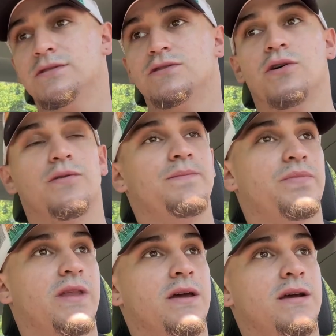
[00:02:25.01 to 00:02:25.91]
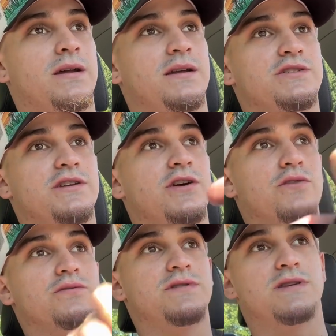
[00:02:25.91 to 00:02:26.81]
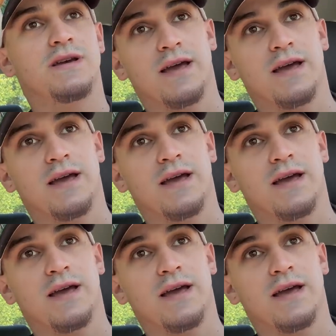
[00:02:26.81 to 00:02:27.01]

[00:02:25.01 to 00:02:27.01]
So she knows.